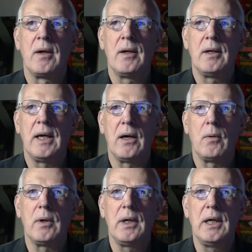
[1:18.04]

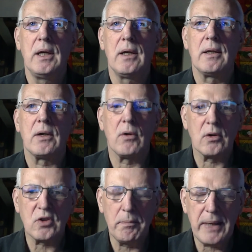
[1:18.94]
Now, they're
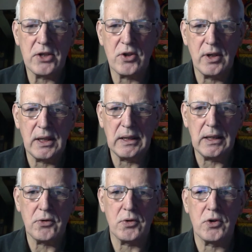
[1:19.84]
also mentioned in
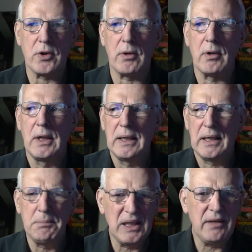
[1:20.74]
literature.
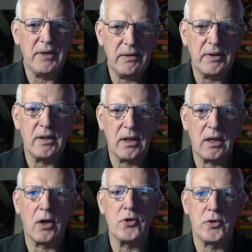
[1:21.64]
I believe even
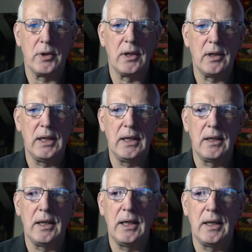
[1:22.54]
Nagarjuna
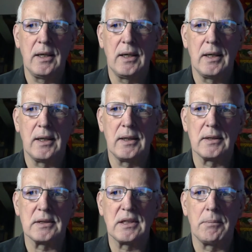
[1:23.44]

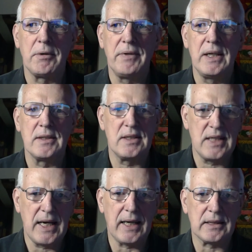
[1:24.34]
in some of his
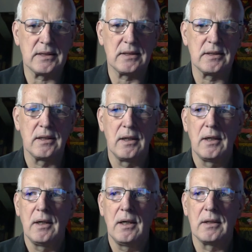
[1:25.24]
texts,
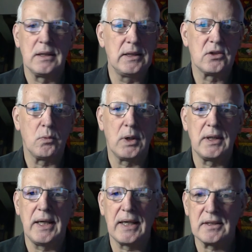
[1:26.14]
at least one
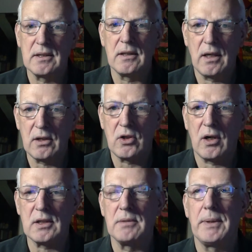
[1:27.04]
text,
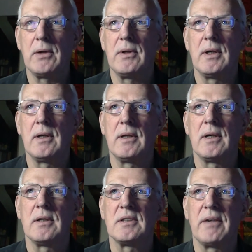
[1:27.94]
talks about
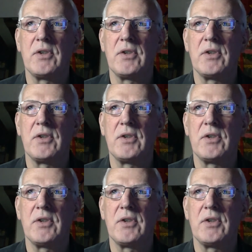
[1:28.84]
the seven